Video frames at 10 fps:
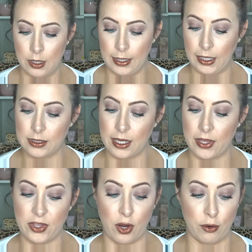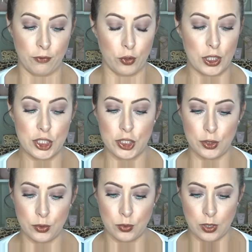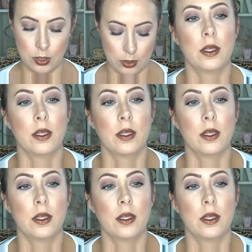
Next, I got the R42.